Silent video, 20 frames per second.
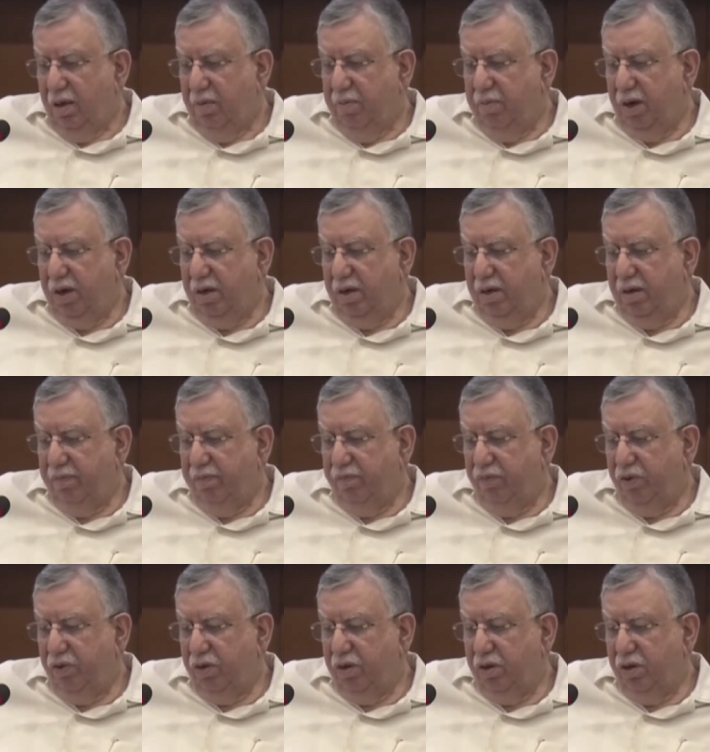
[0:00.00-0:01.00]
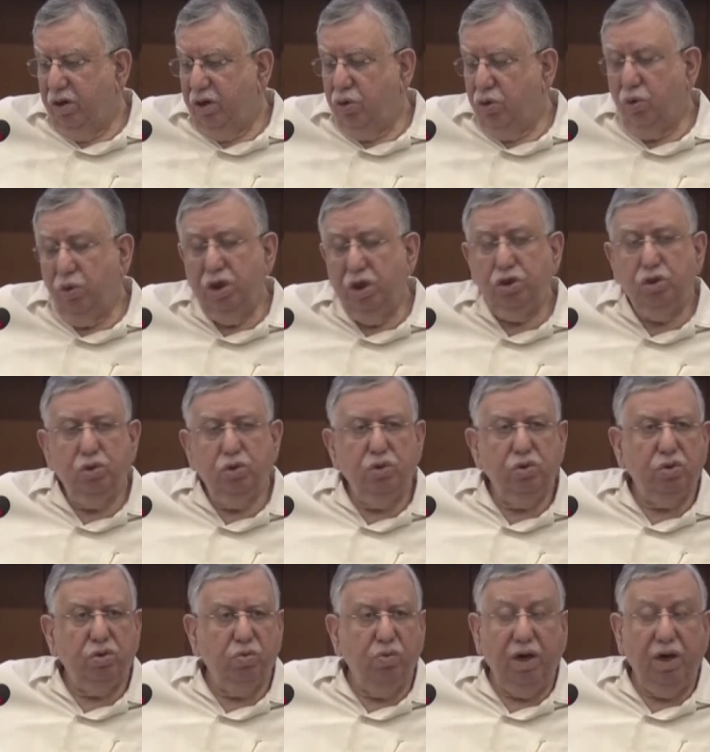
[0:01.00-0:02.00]
But the two
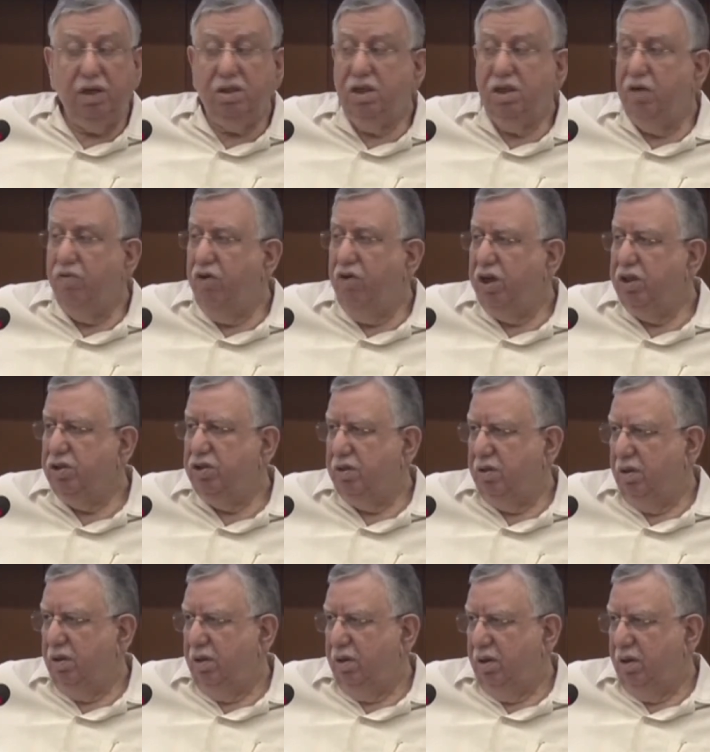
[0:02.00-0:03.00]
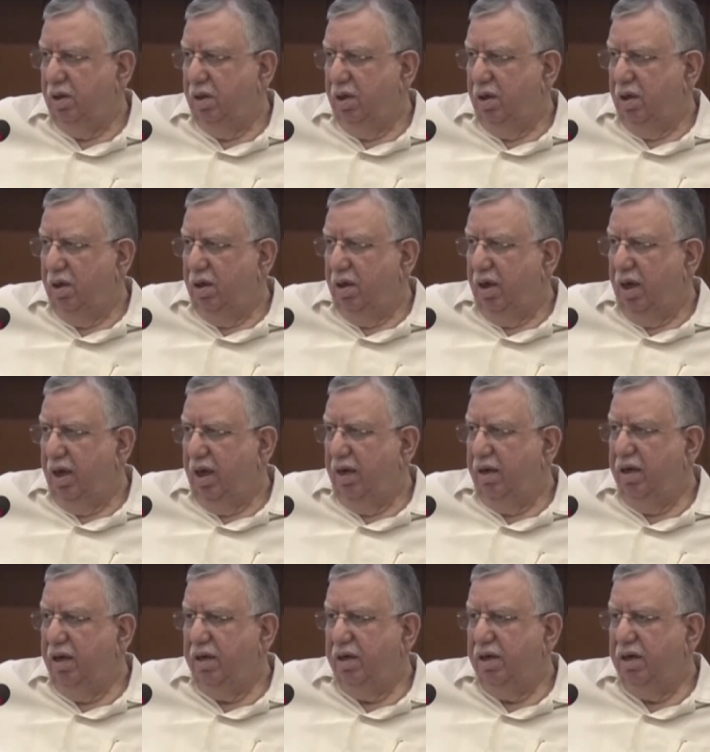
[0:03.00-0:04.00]
issues, one is inflation,
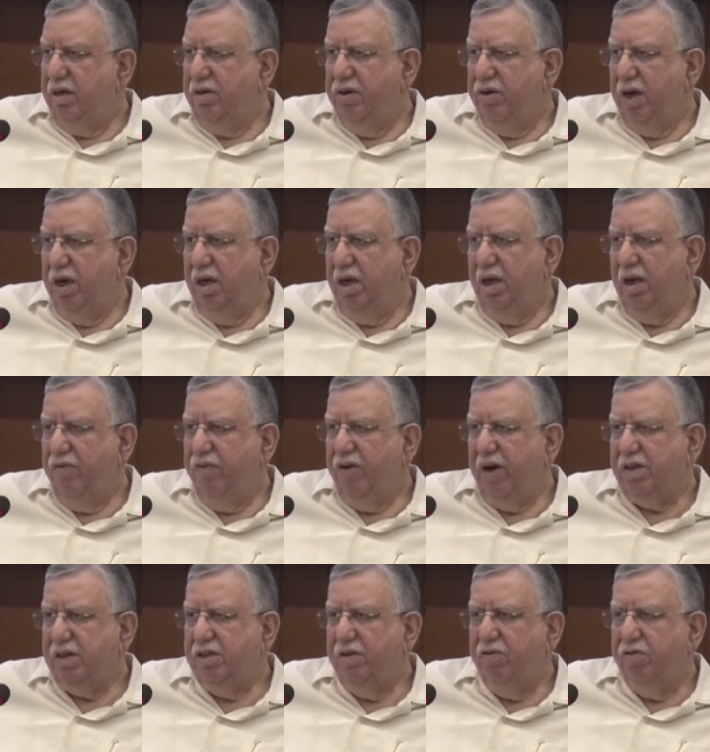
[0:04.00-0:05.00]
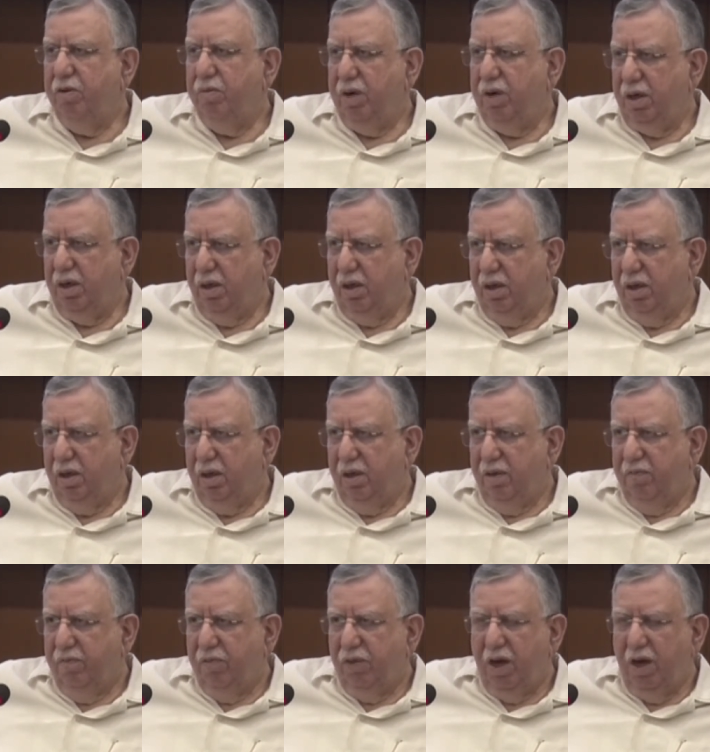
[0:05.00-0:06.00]
and it, it really affects everybody.
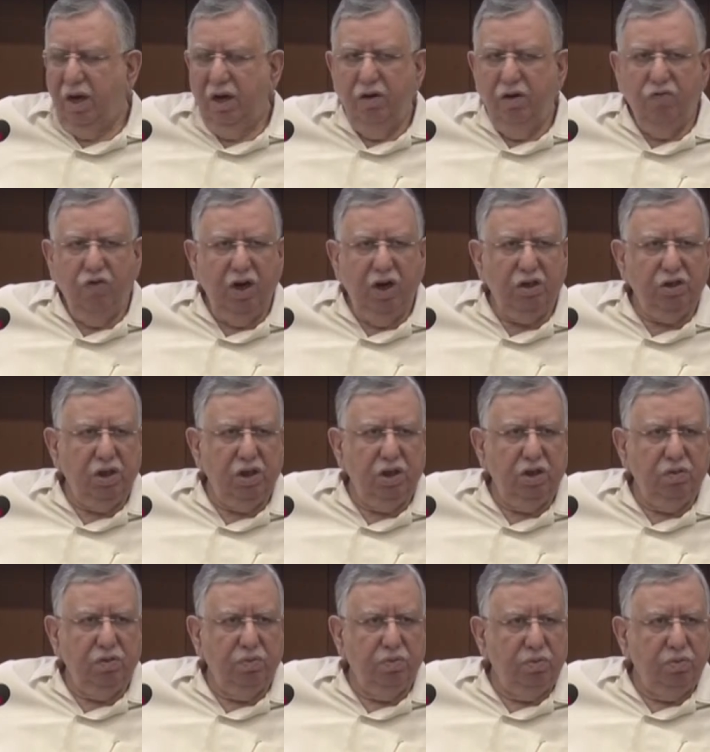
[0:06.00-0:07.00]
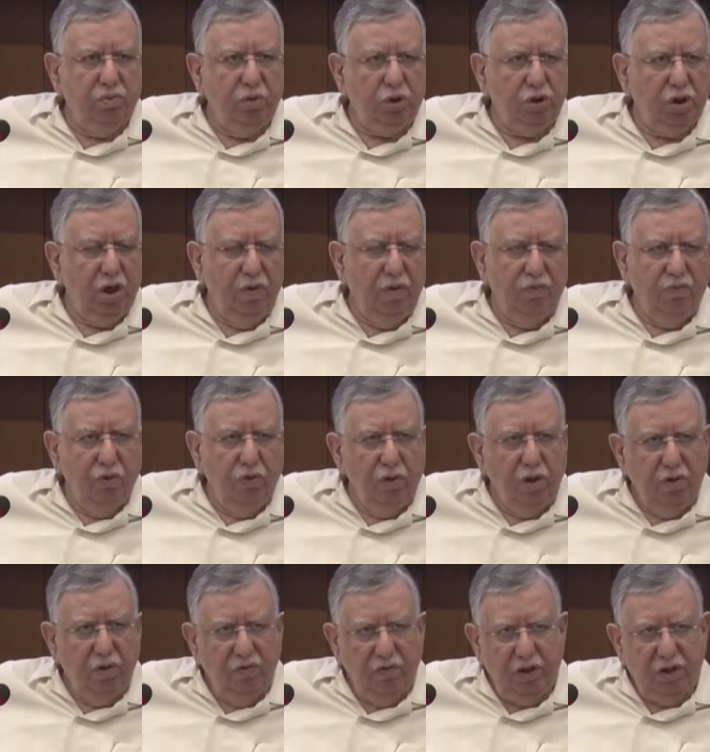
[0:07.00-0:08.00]
And inflation is mostly
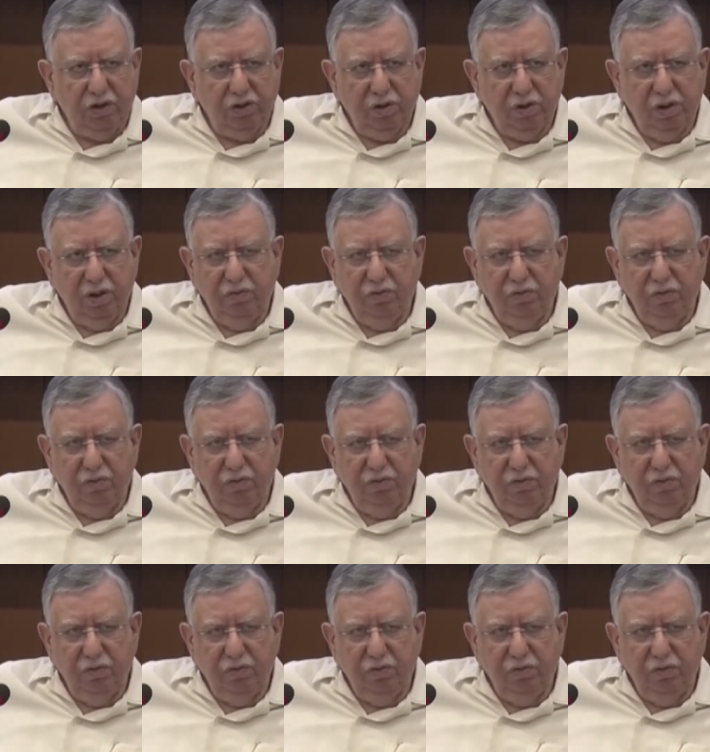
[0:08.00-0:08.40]
food inflation.